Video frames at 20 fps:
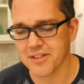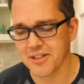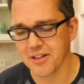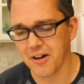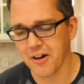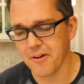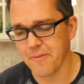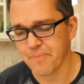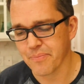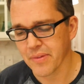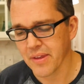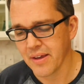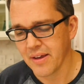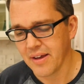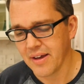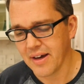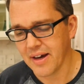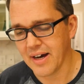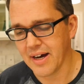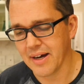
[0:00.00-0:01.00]
So
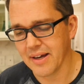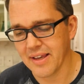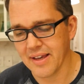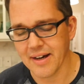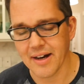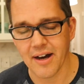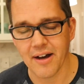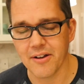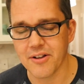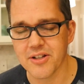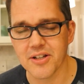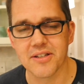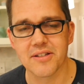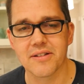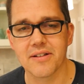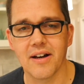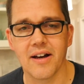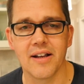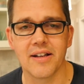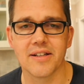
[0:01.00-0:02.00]
yeah, I
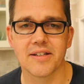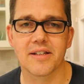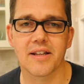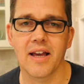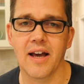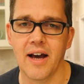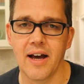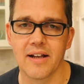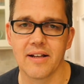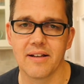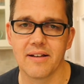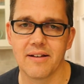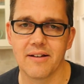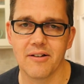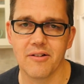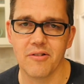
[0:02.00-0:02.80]
just can't